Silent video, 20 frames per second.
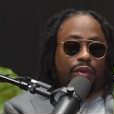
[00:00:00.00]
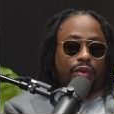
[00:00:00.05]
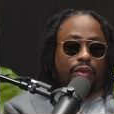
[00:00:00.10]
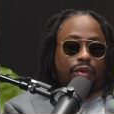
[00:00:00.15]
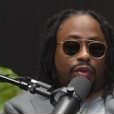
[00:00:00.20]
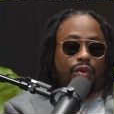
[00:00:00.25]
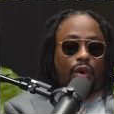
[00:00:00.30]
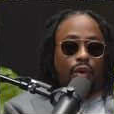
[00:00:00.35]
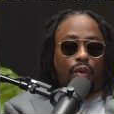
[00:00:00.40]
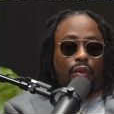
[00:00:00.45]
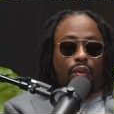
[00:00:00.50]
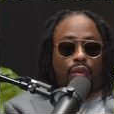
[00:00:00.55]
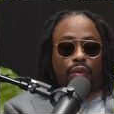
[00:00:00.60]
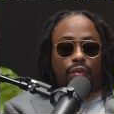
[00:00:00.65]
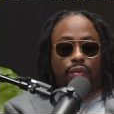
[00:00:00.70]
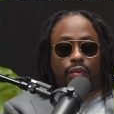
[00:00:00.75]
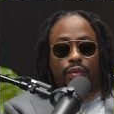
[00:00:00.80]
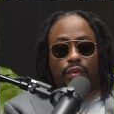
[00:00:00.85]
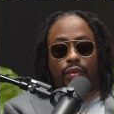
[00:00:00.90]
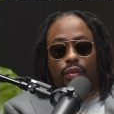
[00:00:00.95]
you know,
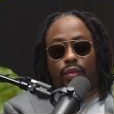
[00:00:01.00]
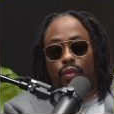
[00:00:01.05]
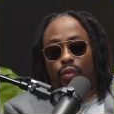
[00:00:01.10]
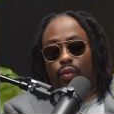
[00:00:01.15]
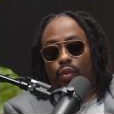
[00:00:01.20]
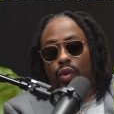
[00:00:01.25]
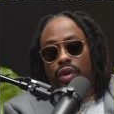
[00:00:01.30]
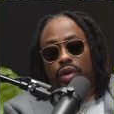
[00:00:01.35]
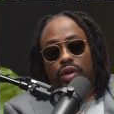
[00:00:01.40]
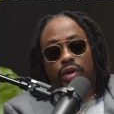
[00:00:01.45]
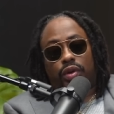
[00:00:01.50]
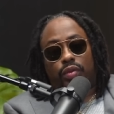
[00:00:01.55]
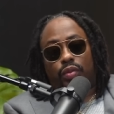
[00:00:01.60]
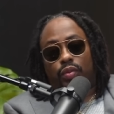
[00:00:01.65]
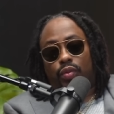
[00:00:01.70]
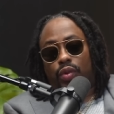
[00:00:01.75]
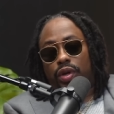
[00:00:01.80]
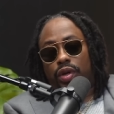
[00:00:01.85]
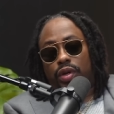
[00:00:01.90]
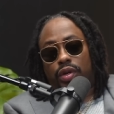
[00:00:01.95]
one of
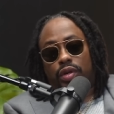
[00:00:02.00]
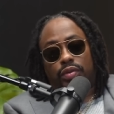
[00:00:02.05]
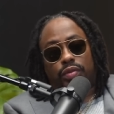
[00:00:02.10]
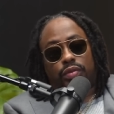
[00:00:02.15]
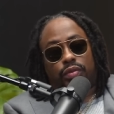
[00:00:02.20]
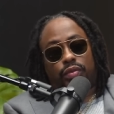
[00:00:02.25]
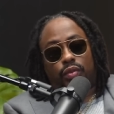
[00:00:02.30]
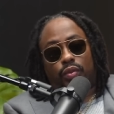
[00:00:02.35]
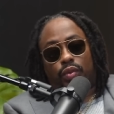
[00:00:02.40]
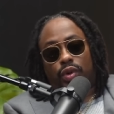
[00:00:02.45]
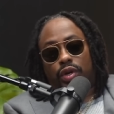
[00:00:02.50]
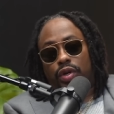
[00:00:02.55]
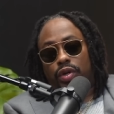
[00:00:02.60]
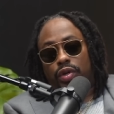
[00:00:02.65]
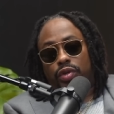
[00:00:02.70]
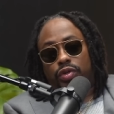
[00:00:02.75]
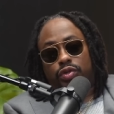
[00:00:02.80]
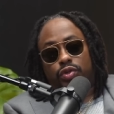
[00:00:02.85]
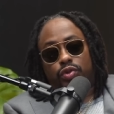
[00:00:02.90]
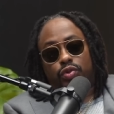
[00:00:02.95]

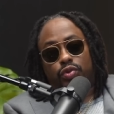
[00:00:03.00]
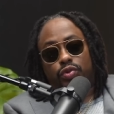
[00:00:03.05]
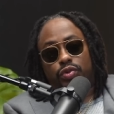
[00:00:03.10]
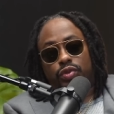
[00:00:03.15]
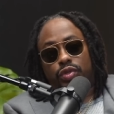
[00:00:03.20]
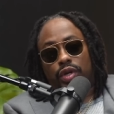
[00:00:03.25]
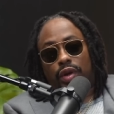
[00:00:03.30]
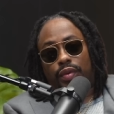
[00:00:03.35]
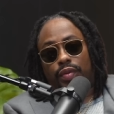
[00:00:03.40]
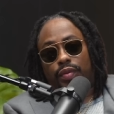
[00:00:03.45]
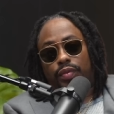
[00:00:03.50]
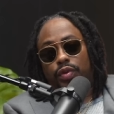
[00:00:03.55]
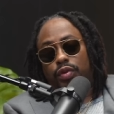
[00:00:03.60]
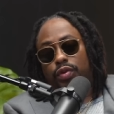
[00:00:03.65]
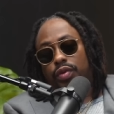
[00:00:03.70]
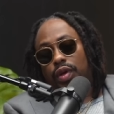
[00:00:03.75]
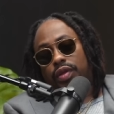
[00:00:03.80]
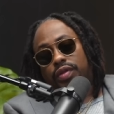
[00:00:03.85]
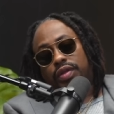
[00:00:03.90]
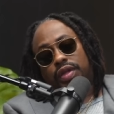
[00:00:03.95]
the jewels
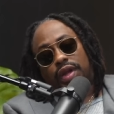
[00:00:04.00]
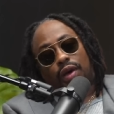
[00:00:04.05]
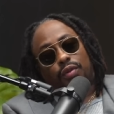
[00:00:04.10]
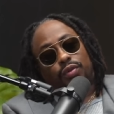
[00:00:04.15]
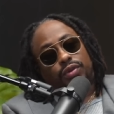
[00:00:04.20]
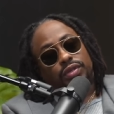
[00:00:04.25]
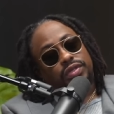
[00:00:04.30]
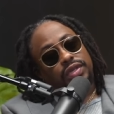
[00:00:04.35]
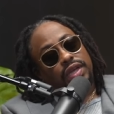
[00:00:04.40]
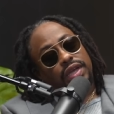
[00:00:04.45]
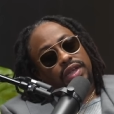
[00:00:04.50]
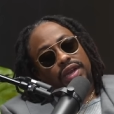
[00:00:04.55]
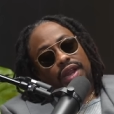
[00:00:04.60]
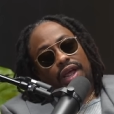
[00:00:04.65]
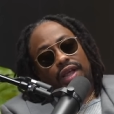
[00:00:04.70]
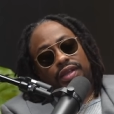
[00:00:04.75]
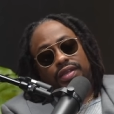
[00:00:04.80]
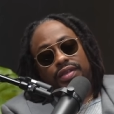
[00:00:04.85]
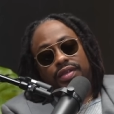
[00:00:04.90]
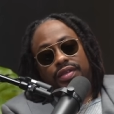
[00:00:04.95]
that I would say that
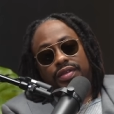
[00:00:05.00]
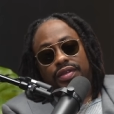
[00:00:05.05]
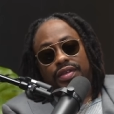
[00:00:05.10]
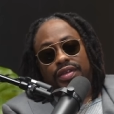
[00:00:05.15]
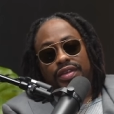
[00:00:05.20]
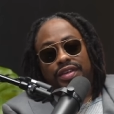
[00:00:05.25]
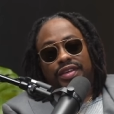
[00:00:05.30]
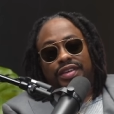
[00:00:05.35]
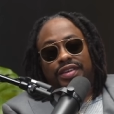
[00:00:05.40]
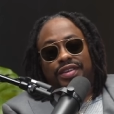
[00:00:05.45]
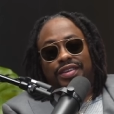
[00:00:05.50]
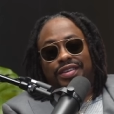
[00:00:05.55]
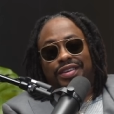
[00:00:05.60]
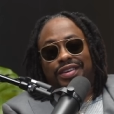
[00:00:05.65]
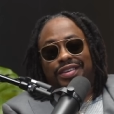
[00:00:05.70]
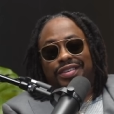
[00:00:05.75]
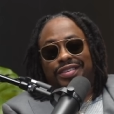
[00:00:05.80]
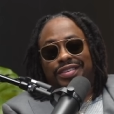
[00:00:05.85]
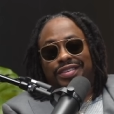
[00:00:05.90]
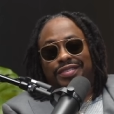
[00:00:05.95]
I,
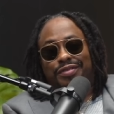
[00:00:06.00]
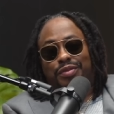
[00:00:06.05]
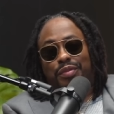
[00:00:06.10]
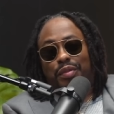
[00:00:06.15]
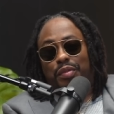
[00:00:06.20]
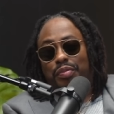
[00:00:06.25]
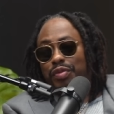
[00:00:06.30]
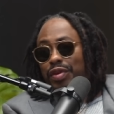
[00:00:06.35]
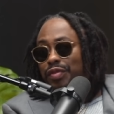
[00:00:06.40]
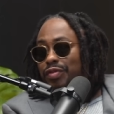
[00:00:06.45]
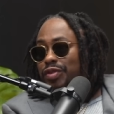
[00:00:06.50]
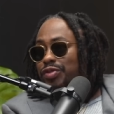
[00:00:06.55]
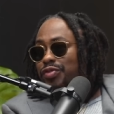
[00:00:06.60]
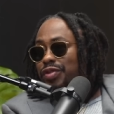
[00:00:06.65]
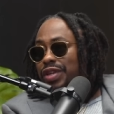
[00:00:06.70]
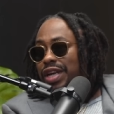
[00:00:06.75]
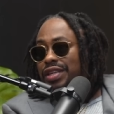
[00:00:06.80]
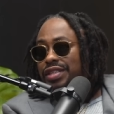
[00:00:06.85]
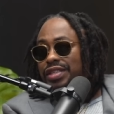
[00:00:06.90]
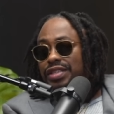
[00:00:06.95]
from a previous
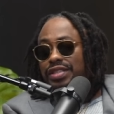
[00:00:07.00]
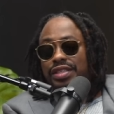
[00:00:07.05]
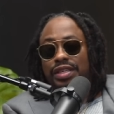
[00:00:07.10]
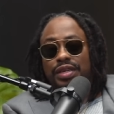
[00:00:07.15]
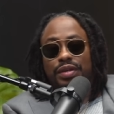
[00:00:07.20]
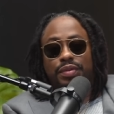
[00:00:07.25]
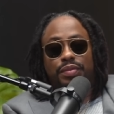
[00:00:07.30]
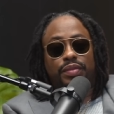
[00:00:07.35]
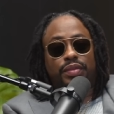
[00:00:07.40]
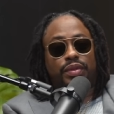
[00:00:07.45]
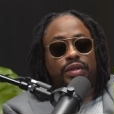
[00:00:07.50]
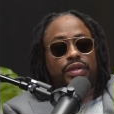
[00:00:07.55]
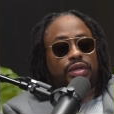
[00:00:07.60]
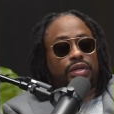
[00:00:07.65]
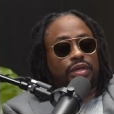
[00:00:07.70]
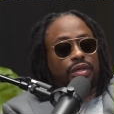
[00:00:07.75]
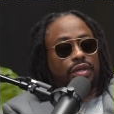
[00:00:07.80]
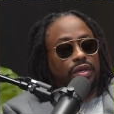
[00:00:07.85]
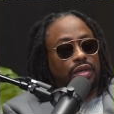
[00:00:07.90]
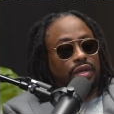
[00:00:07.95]
relationship,
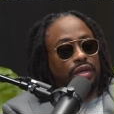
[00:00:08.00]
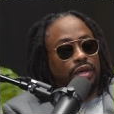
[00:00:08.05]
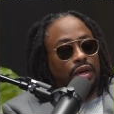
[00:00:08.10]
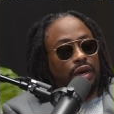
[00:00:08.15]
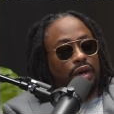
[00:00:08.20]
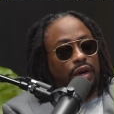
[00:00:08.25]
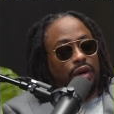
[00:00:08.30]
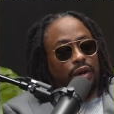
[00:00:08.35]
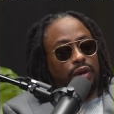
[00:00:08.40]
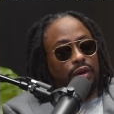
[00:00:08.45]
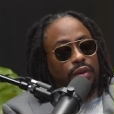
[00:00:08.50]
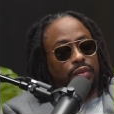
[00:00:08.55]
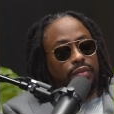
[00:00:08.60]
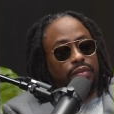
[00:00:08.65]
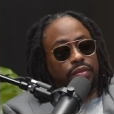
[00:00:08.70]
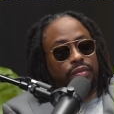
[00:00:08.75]
a